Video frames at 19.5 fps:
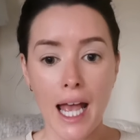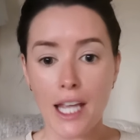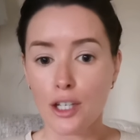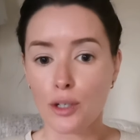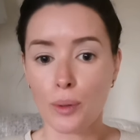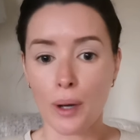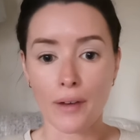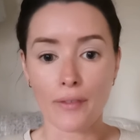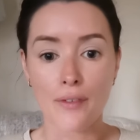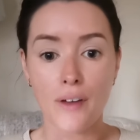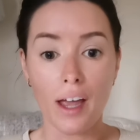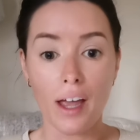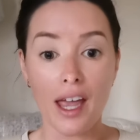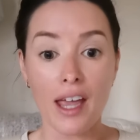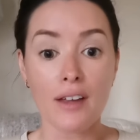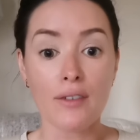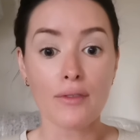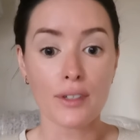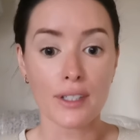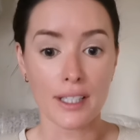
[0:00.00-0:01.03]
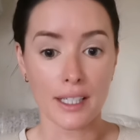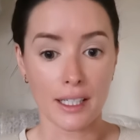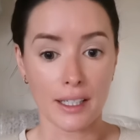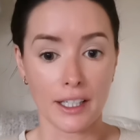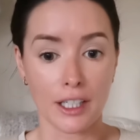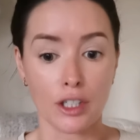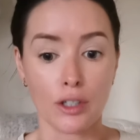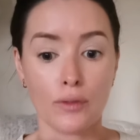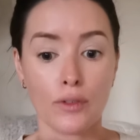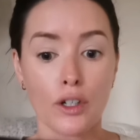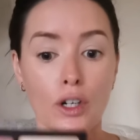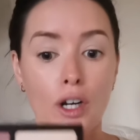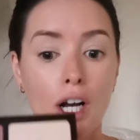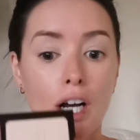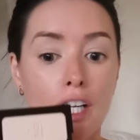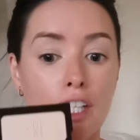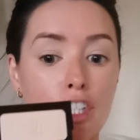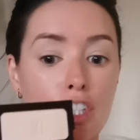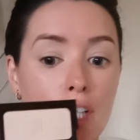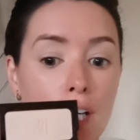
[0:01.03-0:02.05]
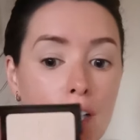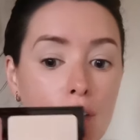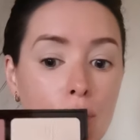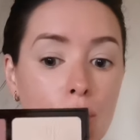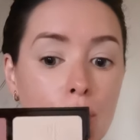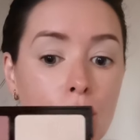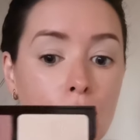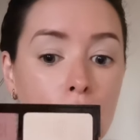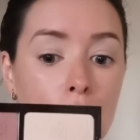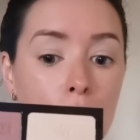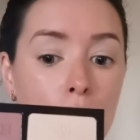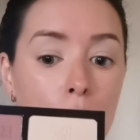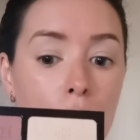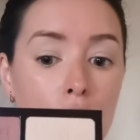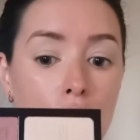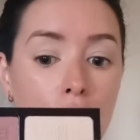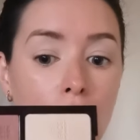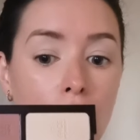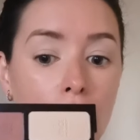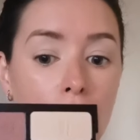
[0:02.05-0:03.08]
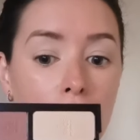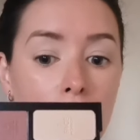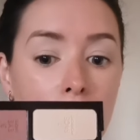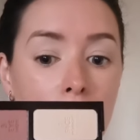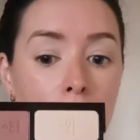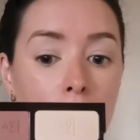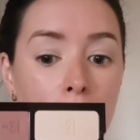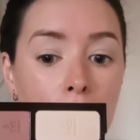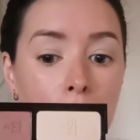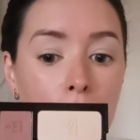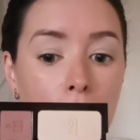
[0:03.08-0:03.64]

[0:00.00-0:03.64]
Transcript: You have every single thing. You have your eyeshadows, which are here.